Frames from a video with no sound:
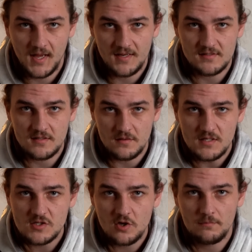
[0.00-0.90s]
And
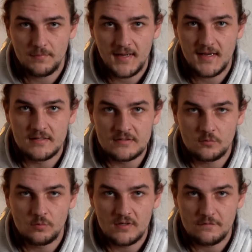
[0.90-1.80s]
this combined
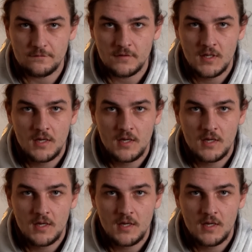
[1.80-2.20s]
with